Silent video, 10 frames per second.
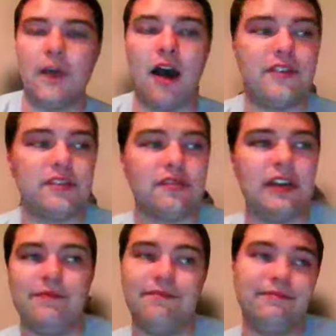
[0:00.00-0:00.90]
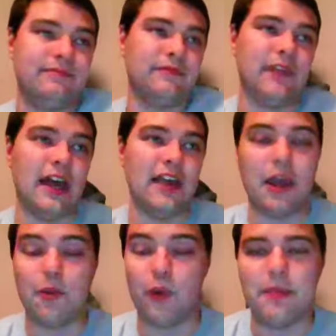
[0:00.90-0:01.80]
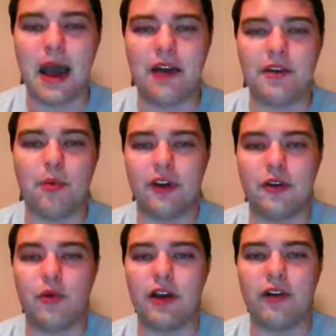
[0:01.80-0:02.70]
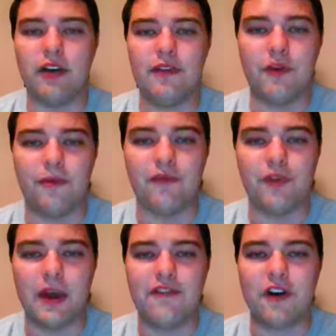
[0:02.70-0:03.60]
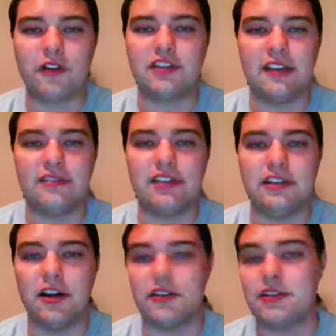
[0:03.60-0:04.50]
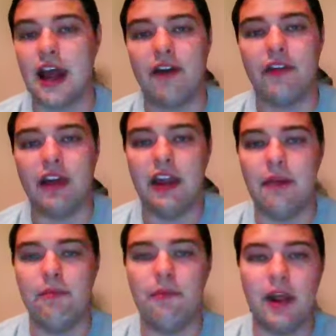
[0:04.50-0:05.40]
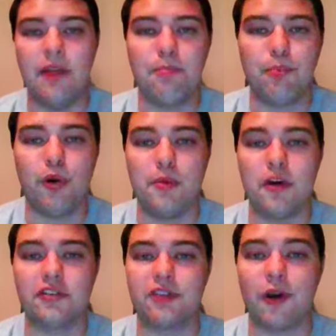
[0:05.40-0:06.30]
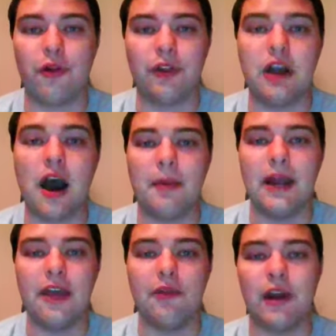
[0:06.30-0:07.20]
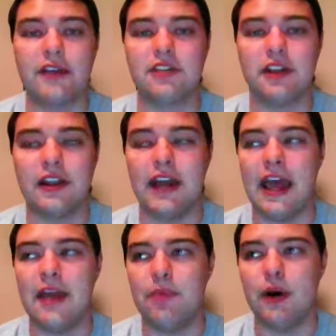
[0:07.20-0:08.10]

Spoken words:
Obviously, They rebounded pretty quickly from that first Tennessee touchdown and pretty much thoroughly dominated the rest of the day.